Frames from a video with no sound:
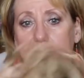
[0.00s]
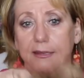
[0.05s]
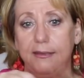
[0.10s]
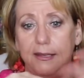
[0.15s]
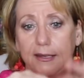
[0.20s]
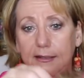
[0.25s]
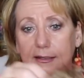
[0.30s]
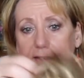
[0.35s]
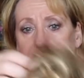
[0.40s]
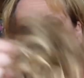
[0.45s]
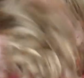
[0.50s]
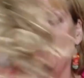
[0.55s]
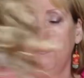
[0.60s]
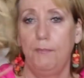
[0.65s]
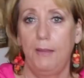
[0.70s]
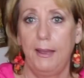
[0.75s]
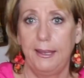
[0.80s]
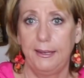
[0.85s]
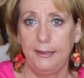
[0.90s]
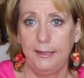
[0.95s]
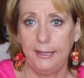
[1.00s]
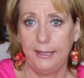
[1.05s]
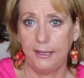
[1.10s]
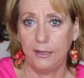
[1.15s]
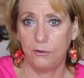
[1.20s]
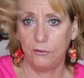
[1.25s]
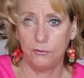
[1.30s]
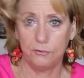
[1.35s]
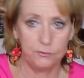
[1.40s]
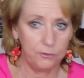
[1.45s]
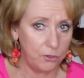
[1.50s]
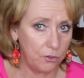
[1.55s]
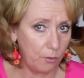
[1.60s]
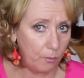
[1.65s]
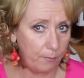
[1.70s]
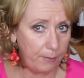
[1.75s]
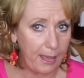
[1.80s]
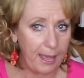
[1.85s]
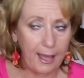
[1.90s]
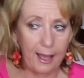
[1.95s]
and then clip my hair, you
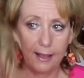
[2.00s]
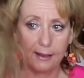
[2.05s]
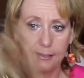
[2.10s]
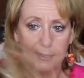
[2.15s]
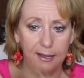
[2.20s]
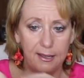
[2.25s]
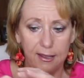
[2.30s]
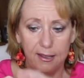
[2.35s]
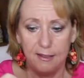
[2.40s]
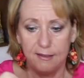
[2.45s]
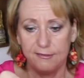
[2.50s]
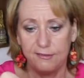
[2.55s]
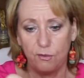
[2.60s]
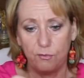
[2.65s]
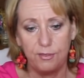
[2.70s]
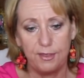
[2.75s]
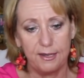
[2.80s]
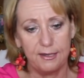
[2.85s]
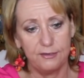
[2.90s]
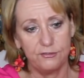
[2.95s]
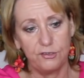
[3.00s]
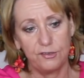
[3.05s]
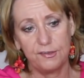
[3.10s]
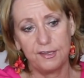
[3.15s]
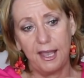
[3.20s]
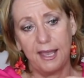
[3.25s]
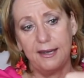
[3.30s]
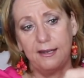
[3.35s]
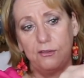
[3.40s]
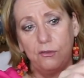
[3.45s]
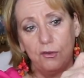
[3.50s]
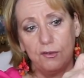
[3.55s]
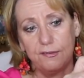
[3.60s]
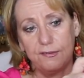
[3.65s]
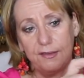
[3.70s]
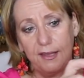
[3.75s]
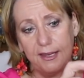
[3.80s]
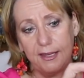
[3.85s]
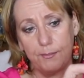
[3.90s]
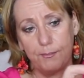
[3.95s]
know, back so that it just kind of
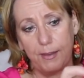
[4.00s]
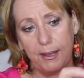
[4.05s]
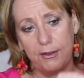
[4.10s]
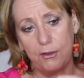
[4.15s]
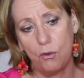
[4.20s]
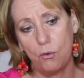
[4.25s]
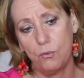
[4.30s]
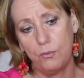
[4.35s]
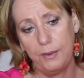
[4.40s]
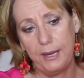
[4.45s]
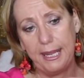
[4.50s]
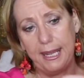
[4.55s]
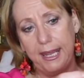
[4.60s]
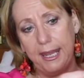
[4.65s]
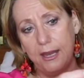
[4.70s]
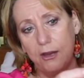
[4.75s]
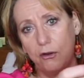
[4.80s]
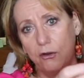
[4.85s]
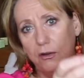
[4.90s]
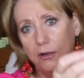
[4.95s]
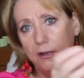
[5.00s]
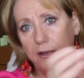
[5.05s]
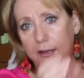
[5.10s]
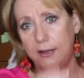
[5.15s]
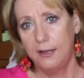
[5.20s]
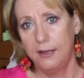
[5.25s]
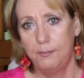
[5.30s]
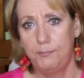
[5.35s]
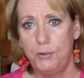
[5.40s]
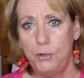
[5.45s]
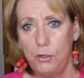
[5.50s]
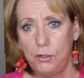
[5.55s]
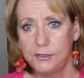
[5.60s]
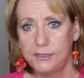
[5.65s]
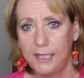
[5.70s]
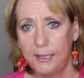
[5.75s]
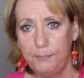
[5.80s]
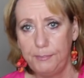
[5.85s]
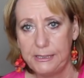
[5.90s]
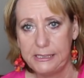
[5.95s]
looks like my own hair
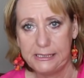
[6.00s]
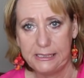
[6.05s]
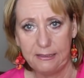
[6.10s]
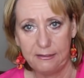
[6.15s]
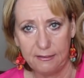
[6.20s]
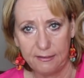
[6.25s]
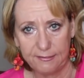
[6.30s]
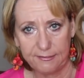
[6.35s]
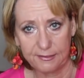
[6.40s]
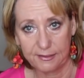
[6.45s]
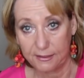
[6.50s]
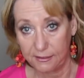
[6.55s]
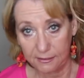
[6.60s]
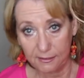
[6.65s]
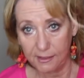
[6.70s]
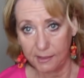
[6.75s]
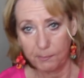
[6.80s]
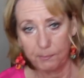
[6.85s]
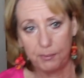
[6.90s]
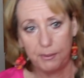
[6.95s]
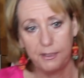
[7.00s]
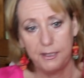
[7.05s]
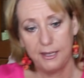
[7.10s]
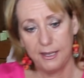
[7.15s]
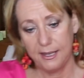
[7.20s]
pulled up into this clip.